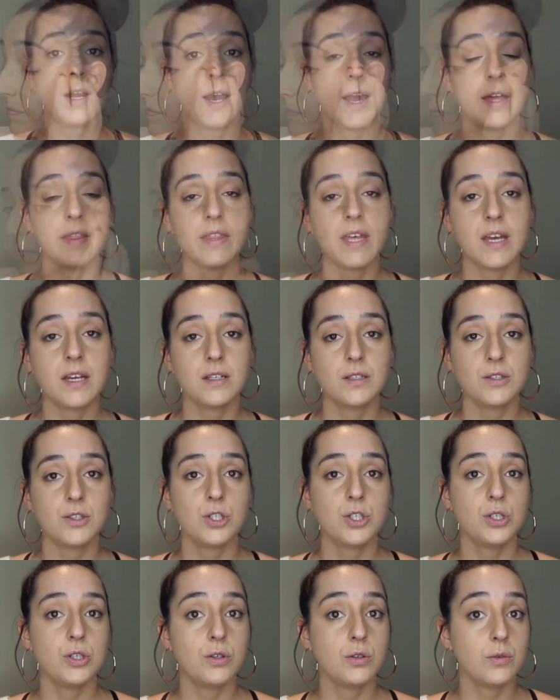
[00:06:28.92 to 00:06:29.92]
And then
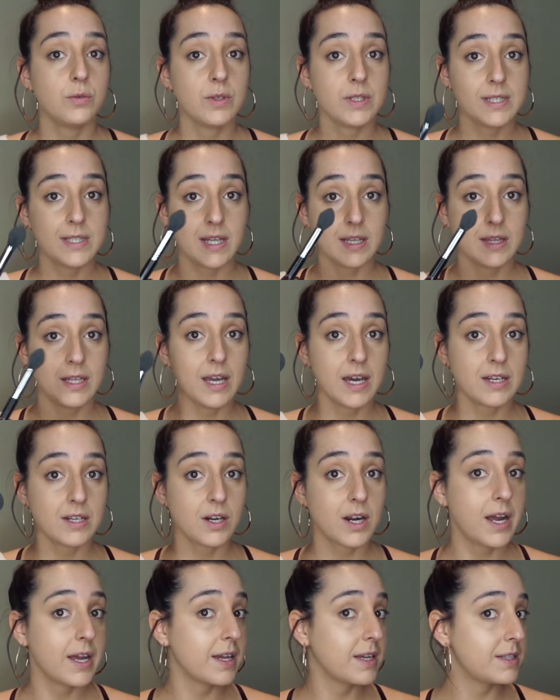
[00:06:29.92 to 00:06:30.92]
to set the
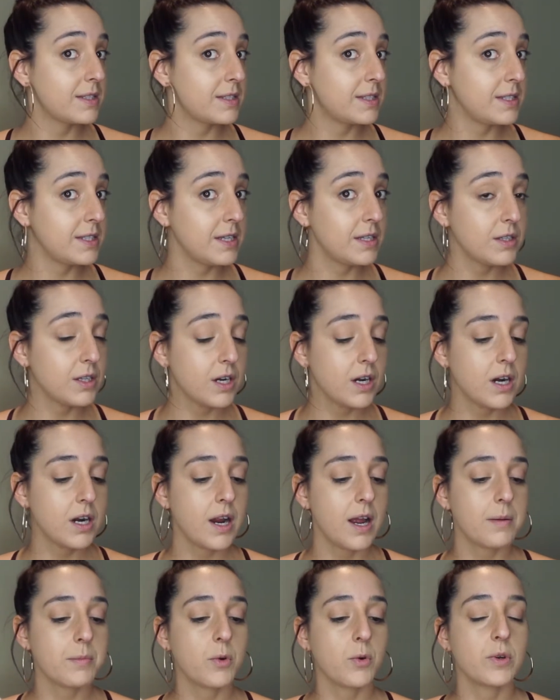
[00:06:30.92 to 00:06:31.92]
under eye concealer,
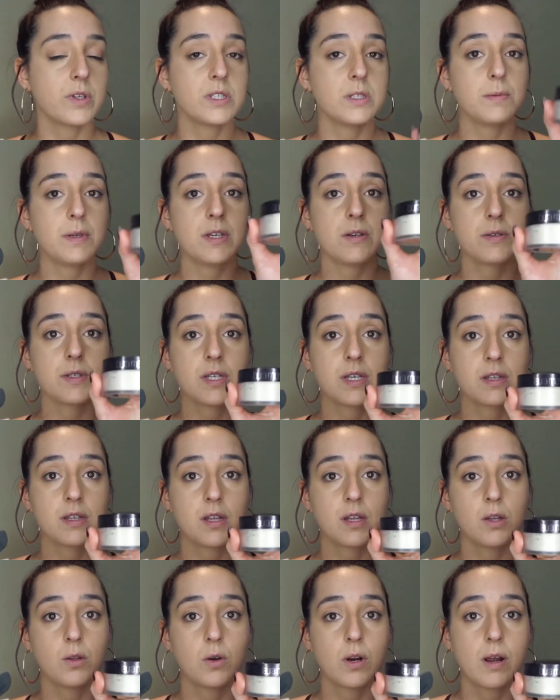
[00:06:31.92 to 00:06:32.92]
I'm going to be using the
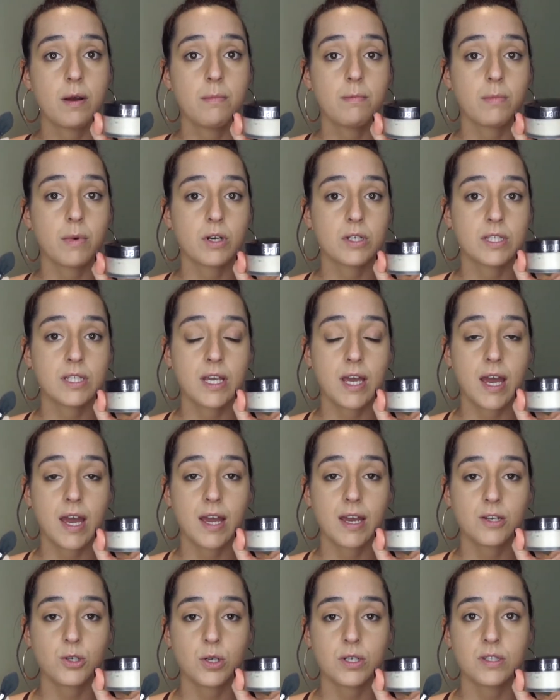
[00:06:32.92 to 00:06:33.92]
Laura
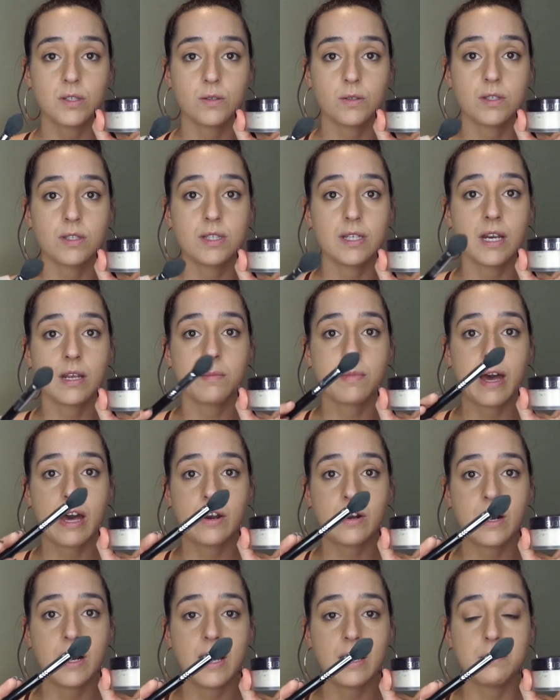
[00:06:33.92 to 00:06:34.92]
Mercier translucent setting
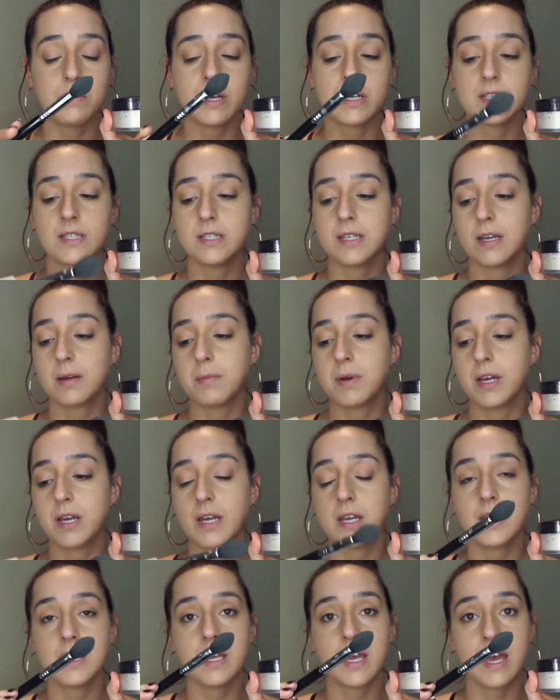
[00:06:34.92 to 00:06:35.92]
powder and my Sigma
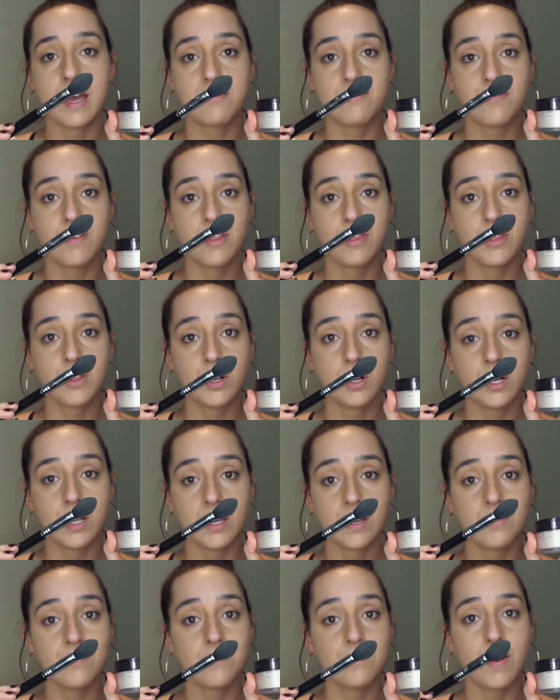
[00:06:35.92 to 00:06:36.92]

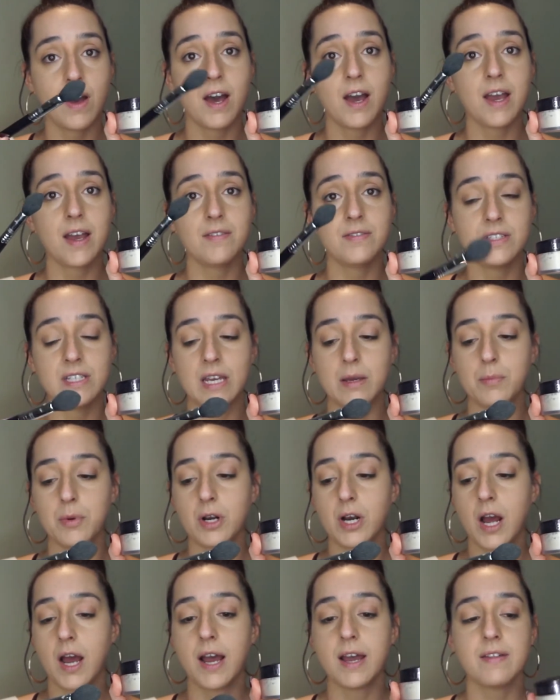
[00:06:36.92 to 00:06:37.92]
F35
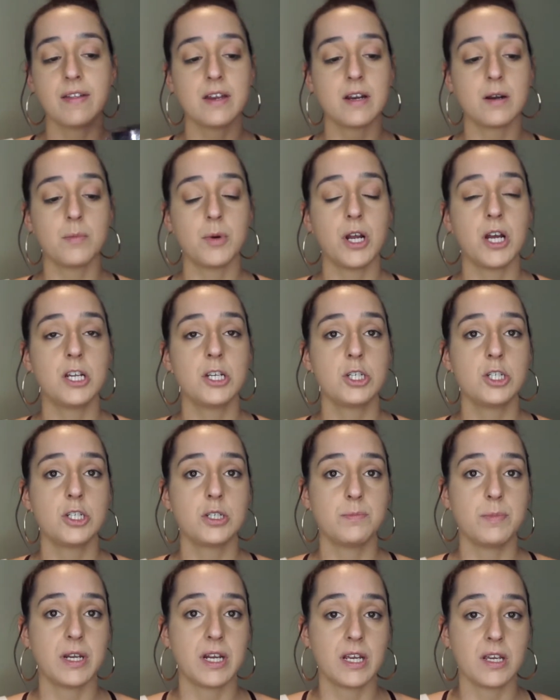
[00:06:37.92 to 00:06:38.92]
tapered highlighter brush,
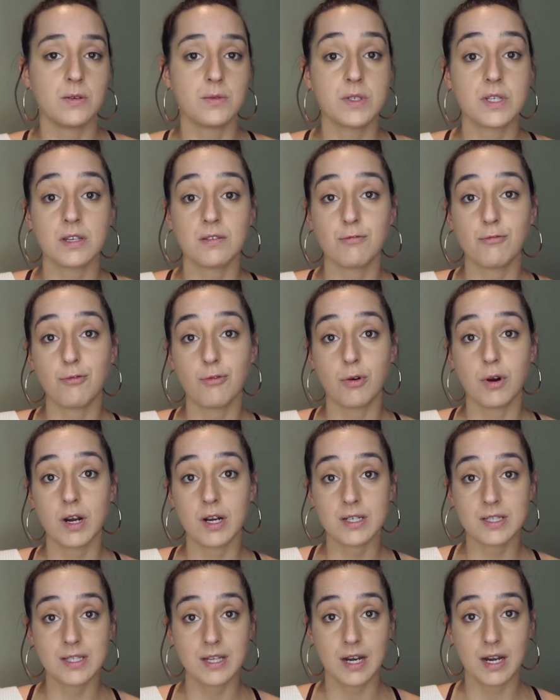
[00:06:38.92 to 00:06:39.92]
but I use it for
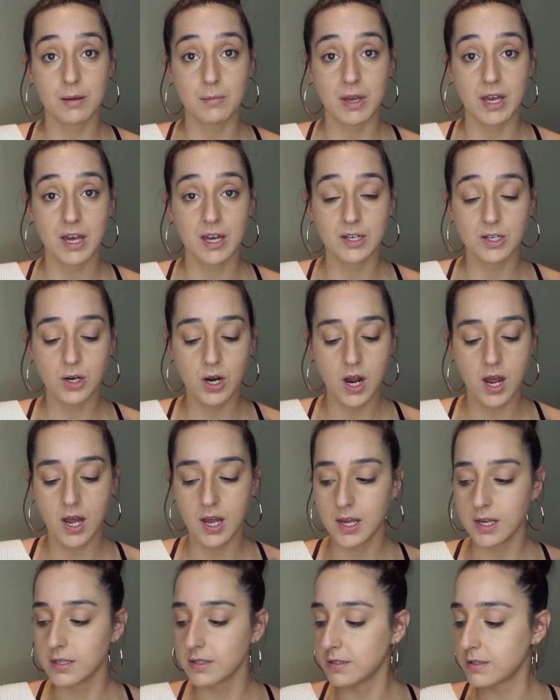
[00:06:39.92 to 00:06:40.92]
setting my under
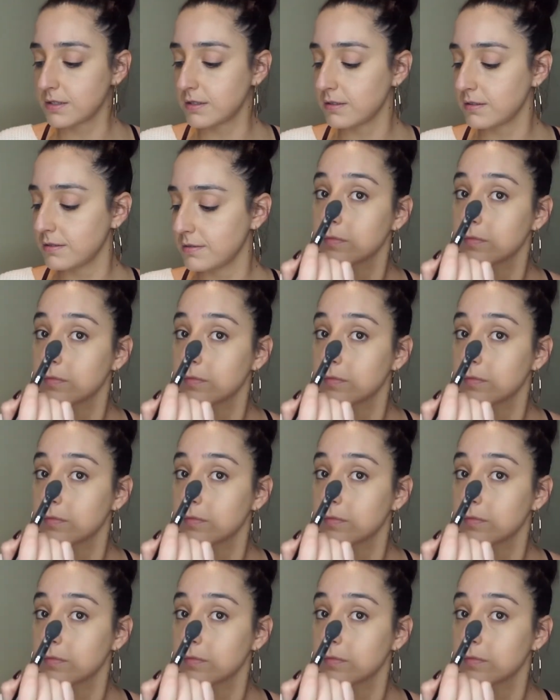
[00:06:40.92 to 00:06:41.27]
eyes.